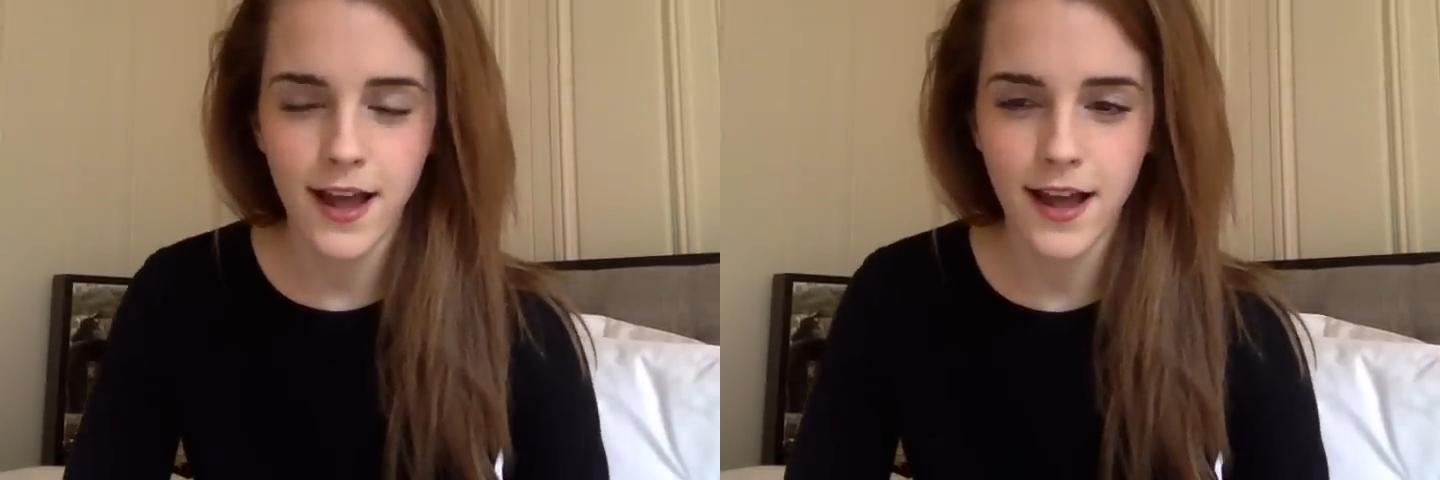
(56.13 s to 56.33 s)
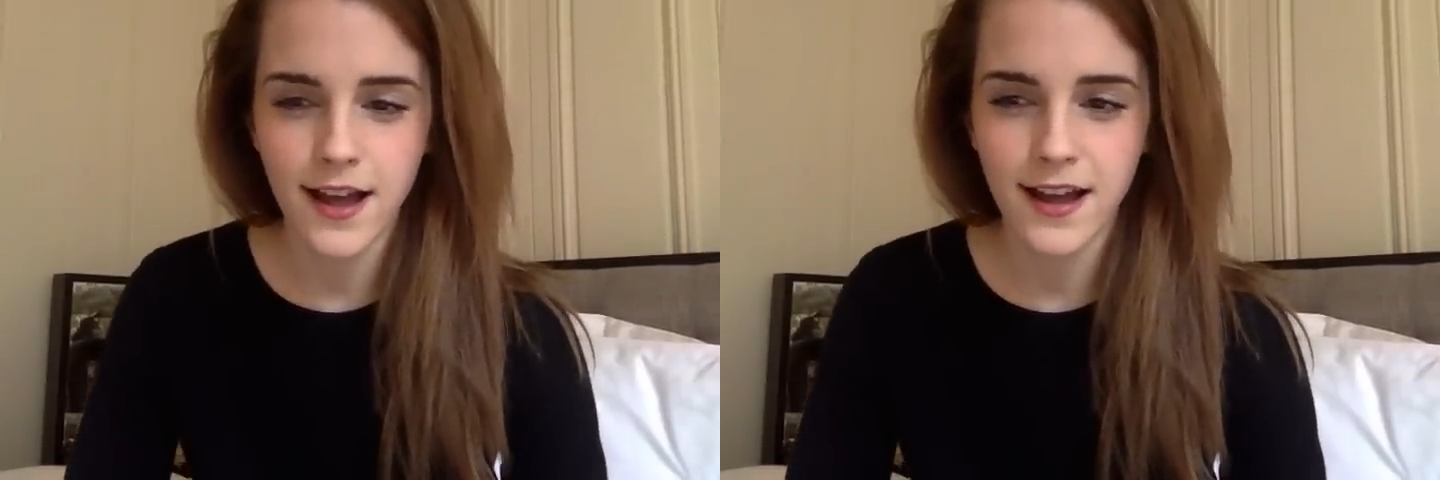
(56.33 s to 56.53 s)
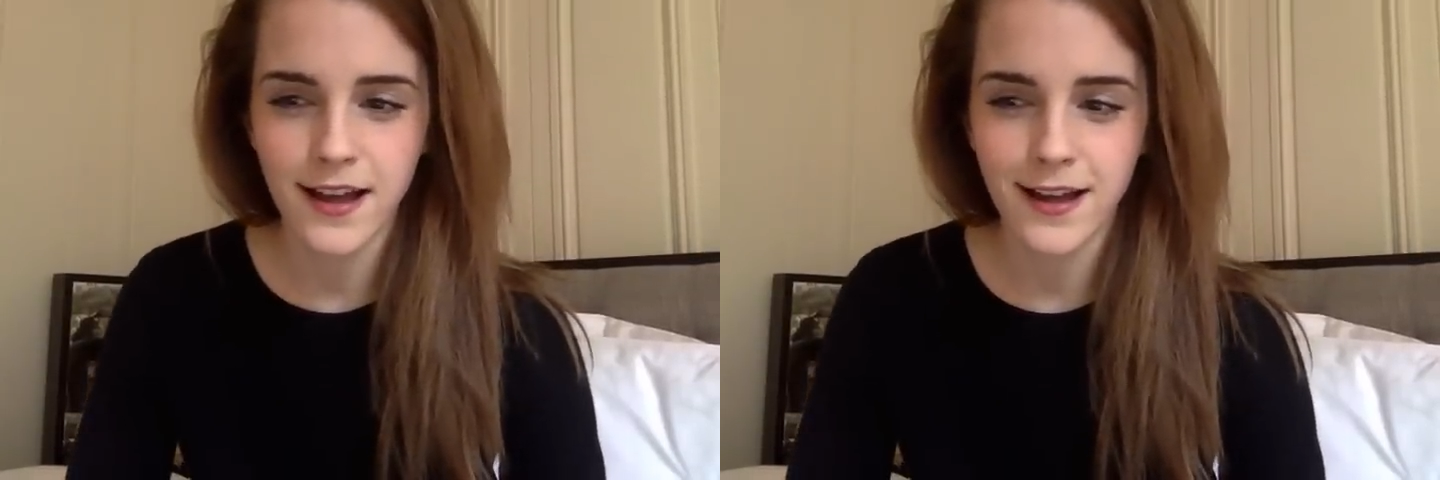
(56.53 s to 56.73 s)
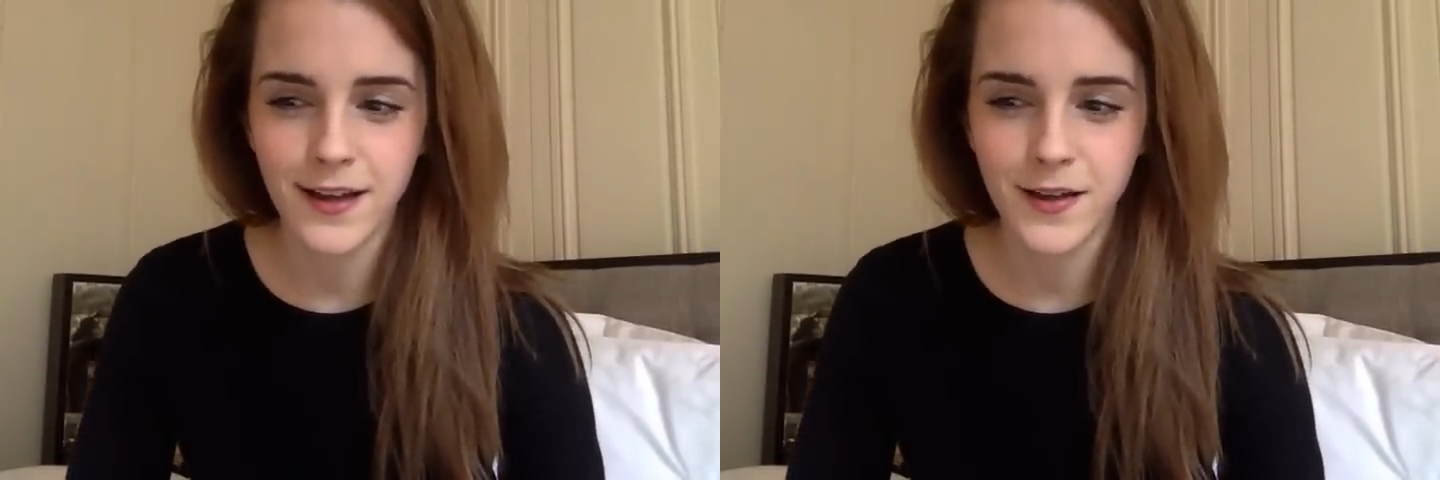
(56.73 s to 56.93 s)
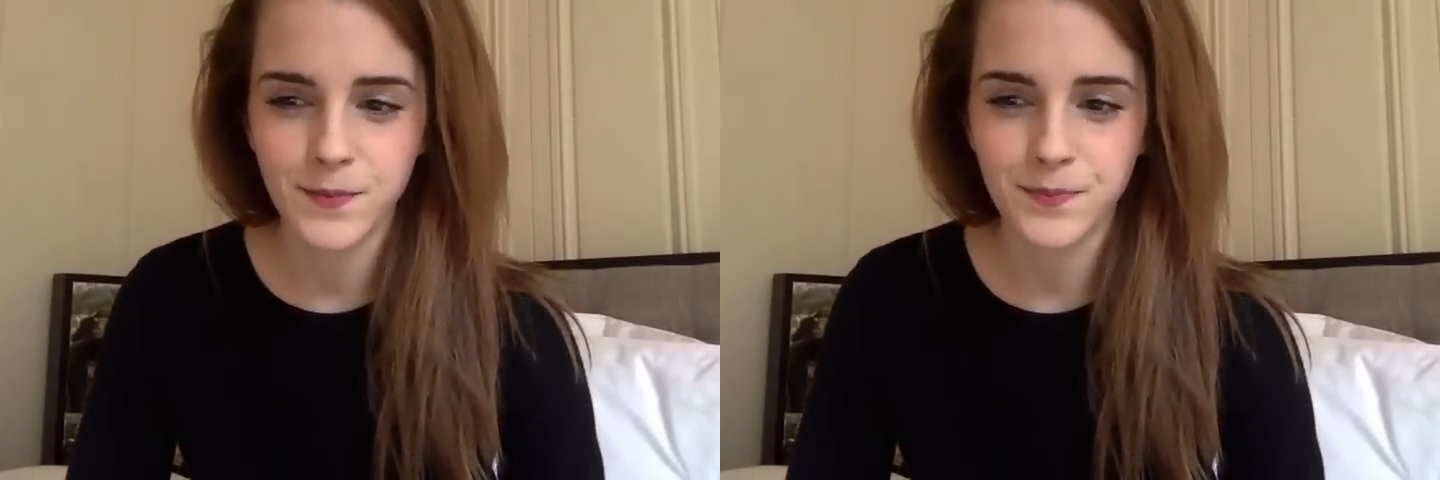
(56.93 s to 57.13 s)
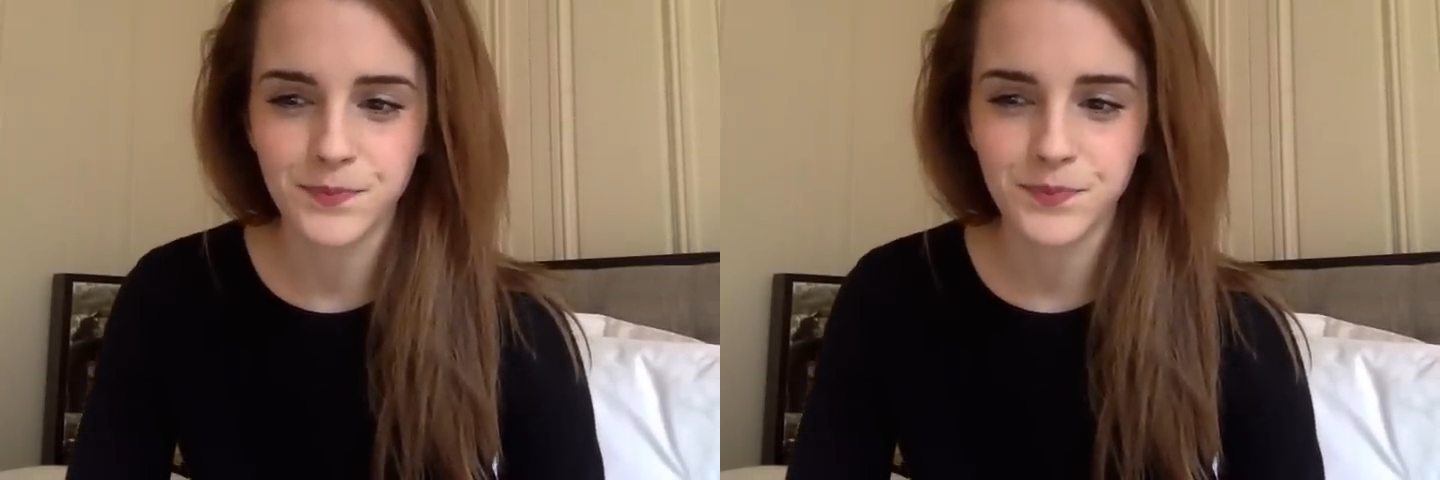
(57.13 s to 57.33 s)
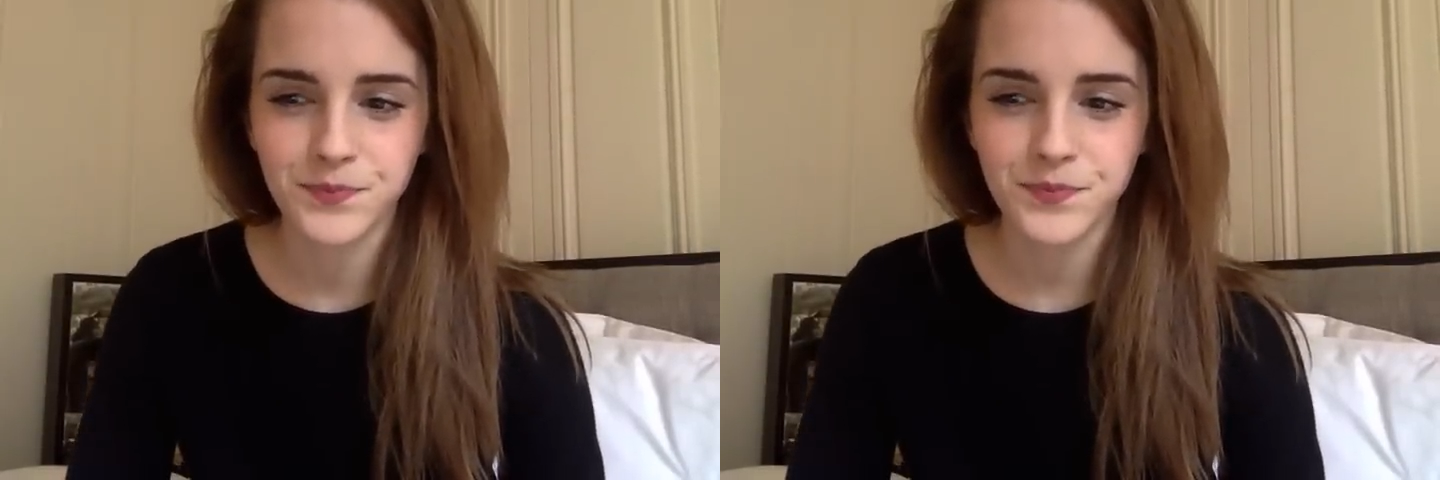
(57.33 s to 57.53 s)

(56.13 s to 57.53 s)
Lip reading: If